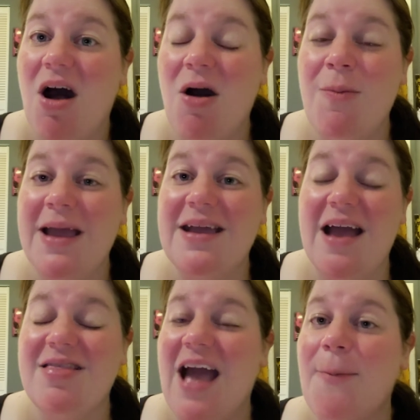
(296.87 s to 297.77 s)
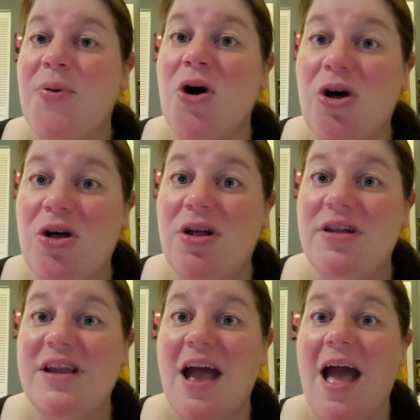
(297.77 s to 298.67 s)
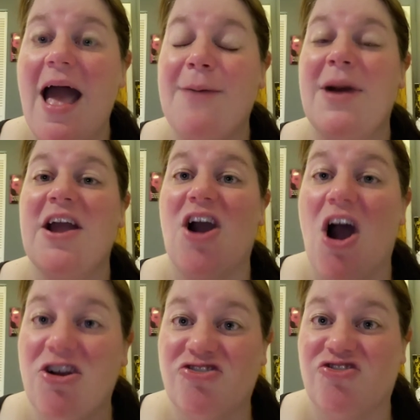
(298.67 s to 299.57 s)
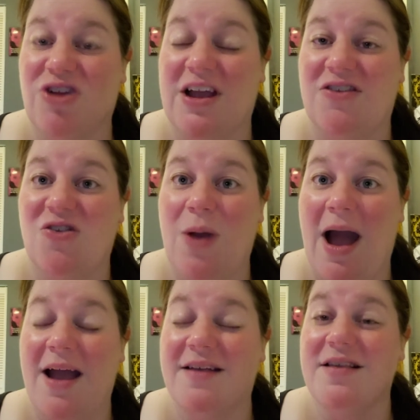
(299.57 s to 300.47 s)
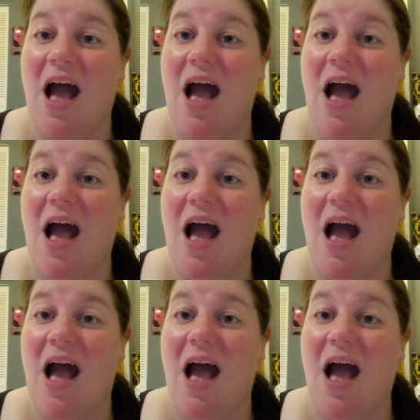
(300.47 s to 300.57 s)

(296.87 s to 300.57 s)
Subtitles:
Oh my God. That pulled at my heartstrings, you guys.